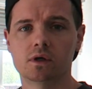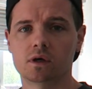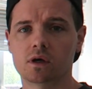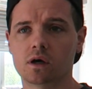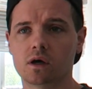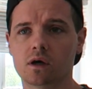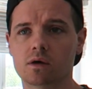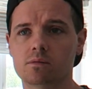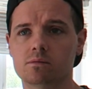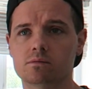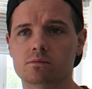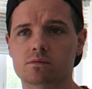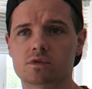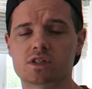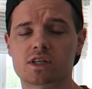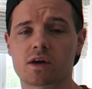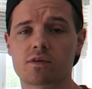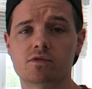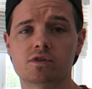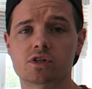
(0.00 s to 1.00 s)

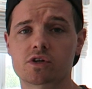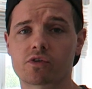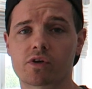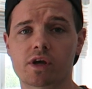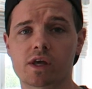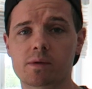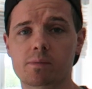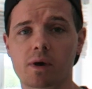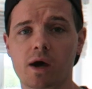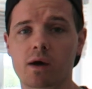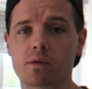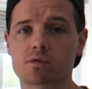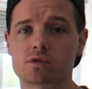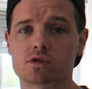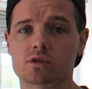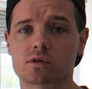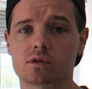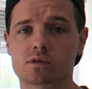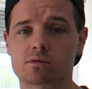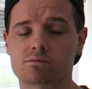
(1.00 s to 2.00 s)
70 or 80 pounds,
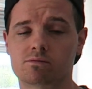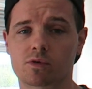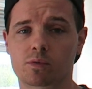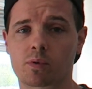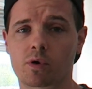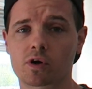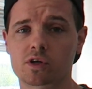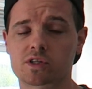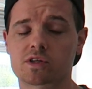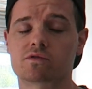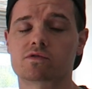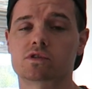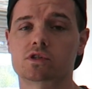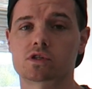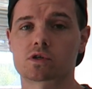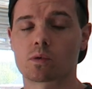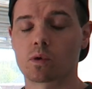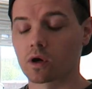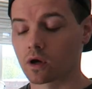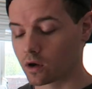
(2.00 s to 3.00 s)
so the price difference
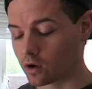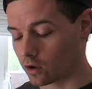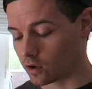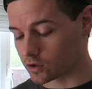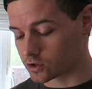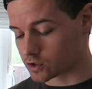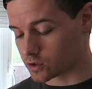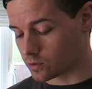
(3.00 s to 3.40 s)
is quite a lot.